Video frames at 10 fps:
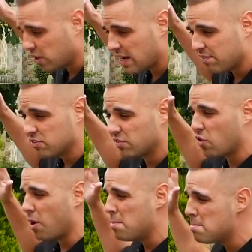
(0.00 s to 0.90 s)
911s
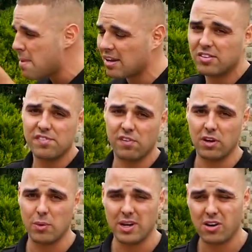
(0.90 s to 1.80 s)
have got a massive
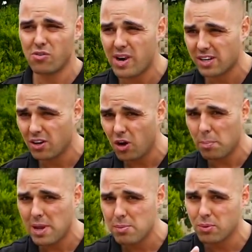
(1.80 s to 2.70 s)
following, and I reckon a
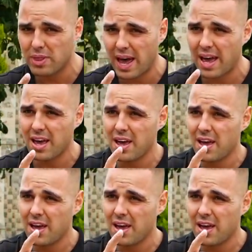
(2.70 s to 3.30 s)
lot of people that